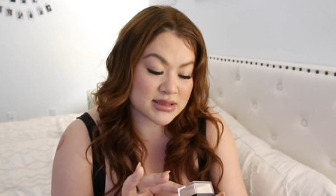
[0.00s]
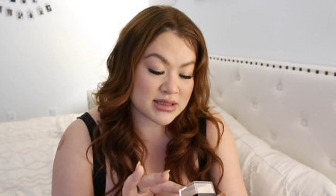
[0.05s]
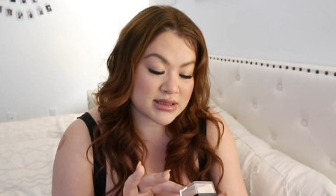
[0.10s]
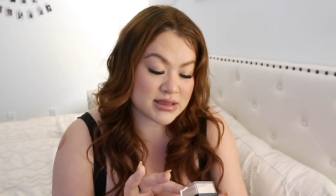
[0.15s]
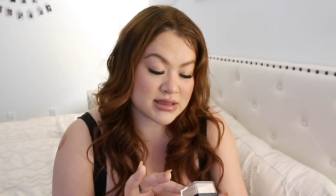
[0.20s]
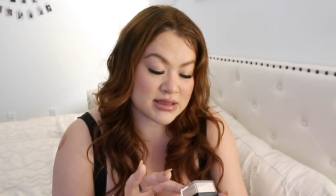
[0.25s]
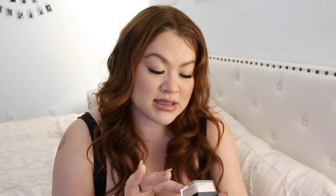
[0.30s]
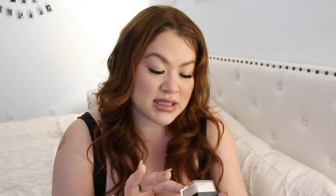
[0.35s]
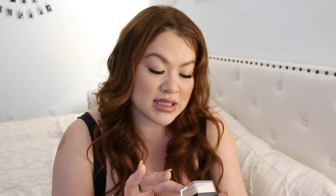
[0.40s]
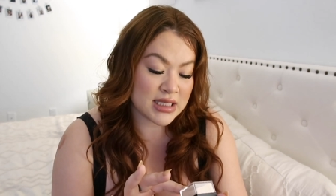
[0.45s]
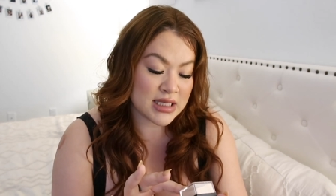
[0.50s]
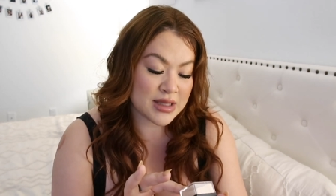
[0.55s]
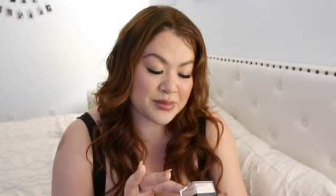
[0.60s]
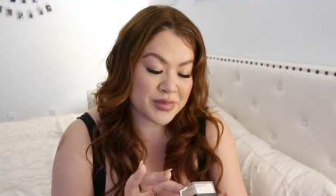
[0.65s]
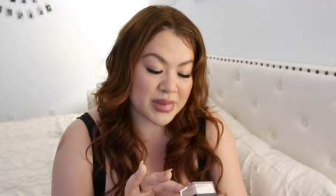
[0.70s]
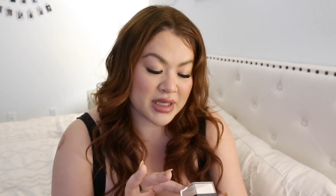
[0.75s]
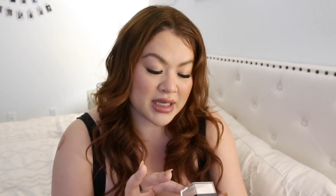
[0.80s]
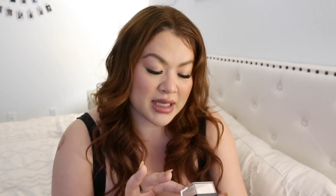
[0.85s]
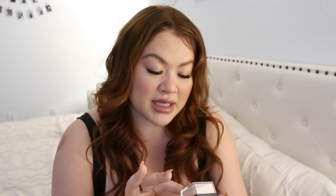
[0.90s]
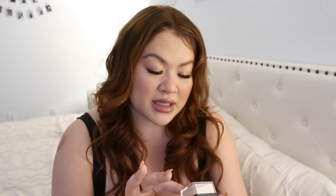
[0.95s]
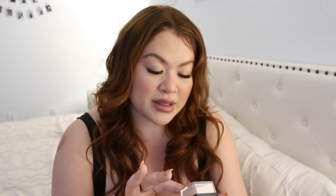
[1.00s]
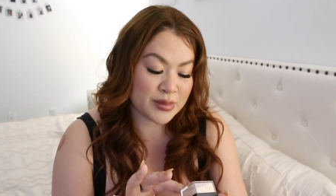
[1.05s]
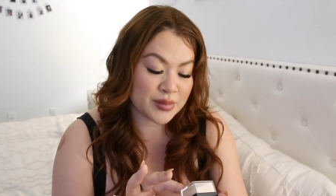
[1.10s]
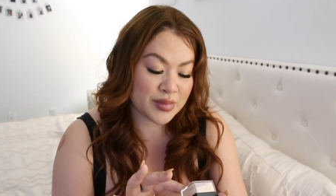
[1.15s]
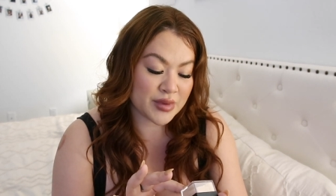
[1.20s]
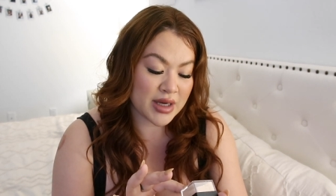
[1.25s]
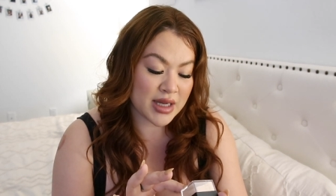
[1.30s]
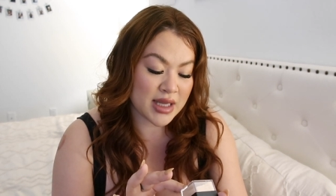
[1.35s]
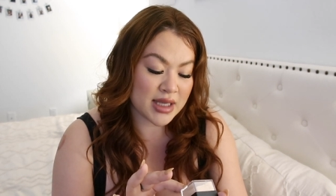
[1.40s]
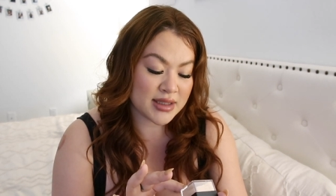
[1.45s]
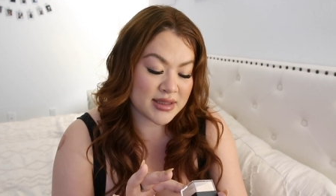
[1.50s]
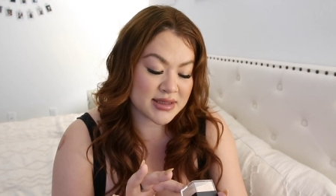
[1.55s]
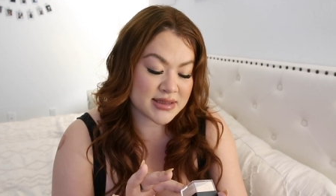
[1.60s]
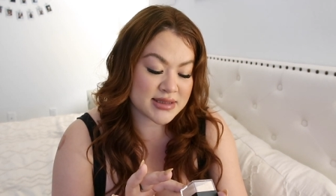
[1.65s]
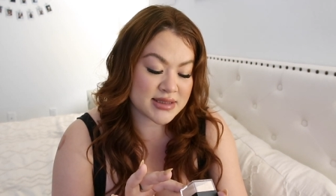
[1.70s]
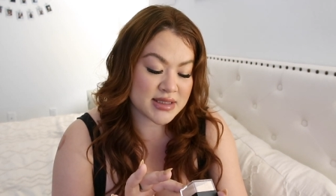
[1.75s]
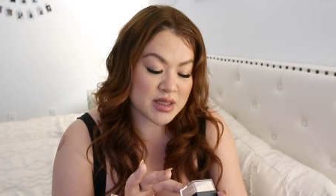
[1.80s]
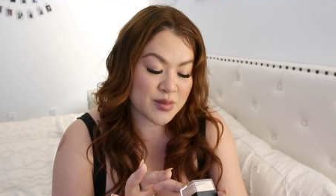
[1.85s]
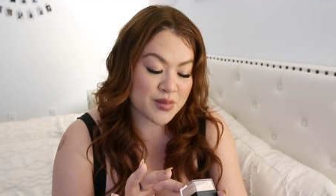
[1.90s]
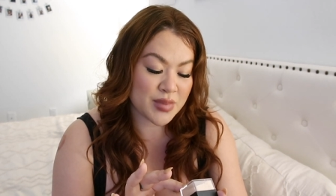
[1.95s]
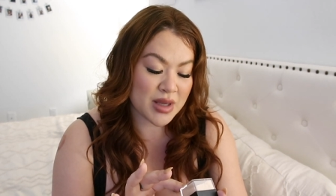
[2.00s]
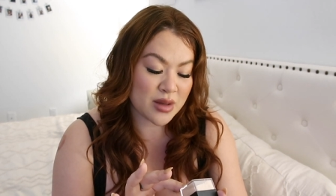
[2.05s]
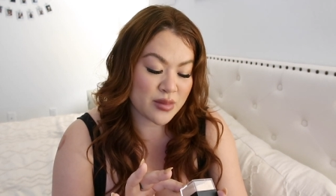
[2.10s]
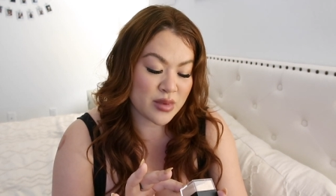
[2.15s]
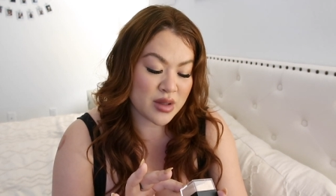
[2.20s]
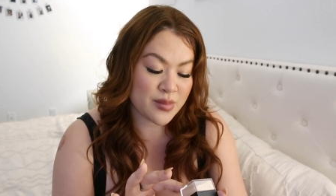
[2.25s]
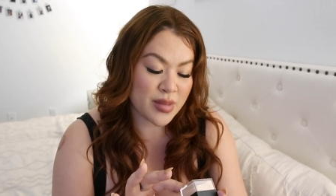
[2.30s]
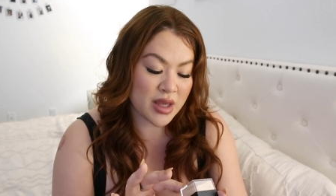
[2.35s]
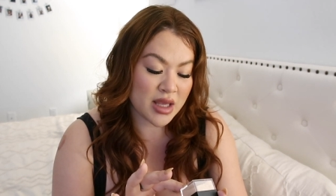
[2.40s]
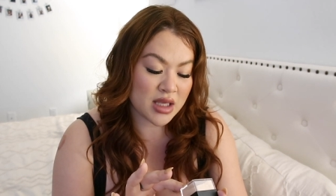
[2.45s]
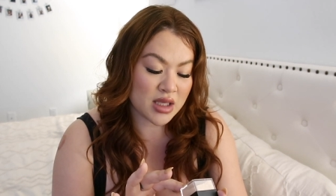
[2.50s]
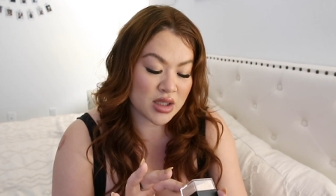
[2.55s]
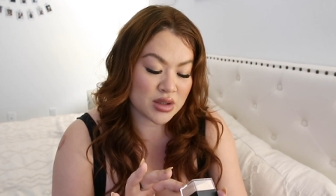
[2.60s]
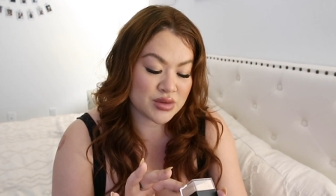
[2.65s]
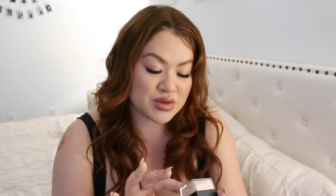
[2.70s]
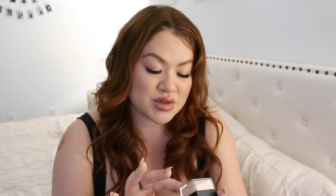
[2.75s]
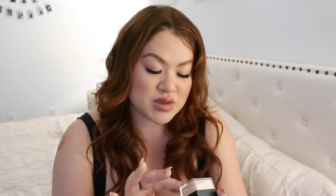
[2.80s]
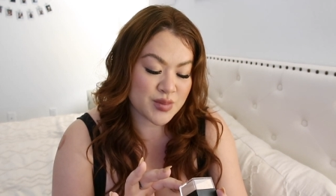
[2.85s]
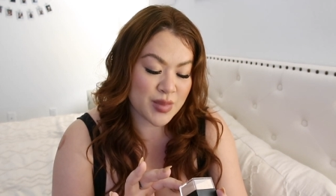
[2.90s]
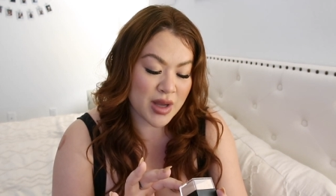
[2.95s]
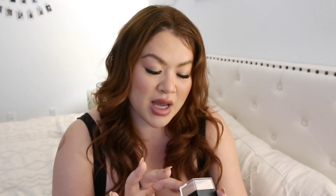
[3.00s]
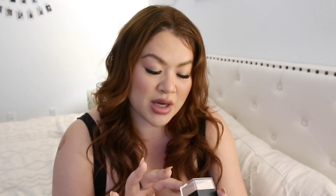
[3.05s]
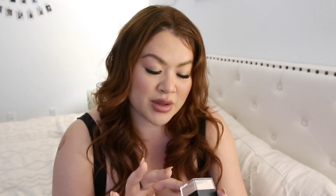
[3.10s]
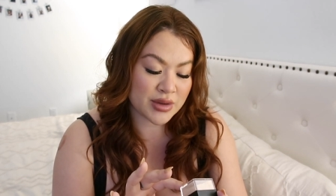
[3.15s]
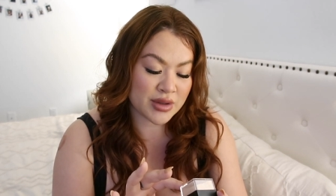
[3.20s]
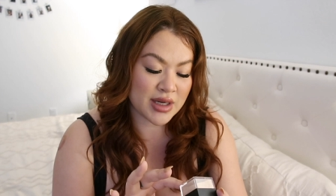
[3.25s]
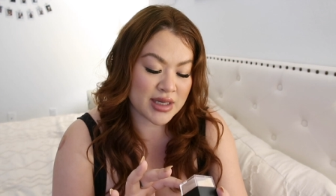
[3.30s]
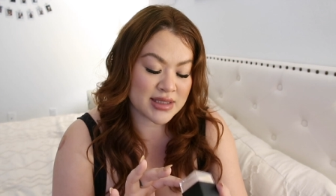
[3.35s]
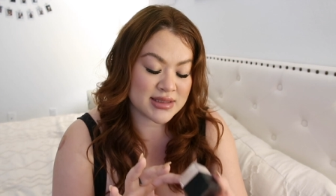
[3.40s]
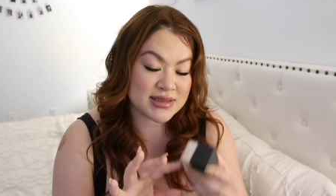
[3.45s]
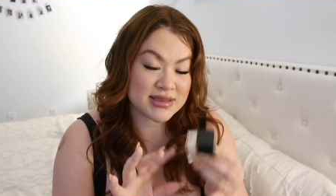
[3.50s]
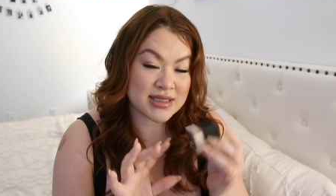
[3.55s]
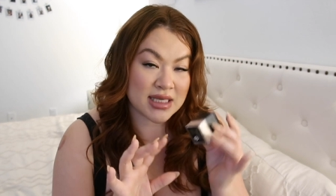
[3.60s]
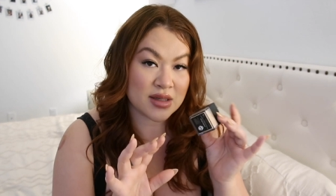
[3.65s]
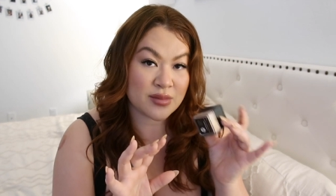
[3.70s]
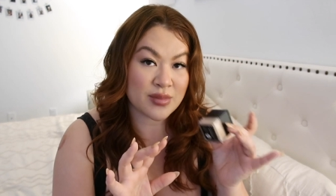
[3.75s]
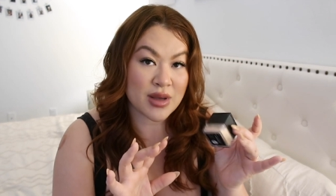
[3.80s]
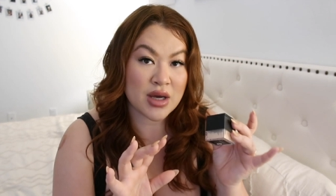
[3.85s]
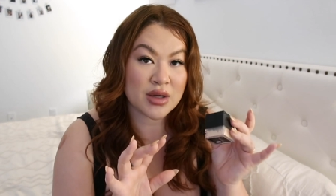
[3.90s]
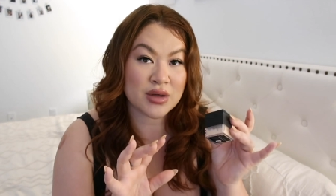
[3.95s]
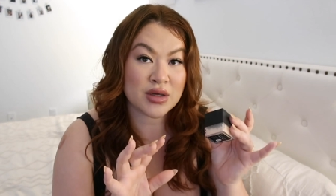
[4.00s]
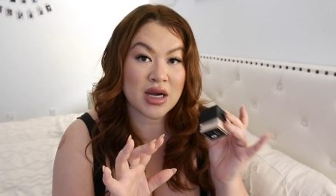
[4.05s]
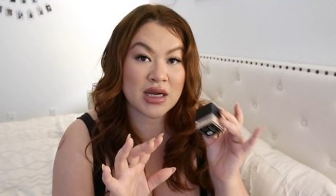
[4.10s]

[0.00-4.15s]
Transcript: This is the Banana Bread. This is their Baby Bake Loose Powder and Setting Powder.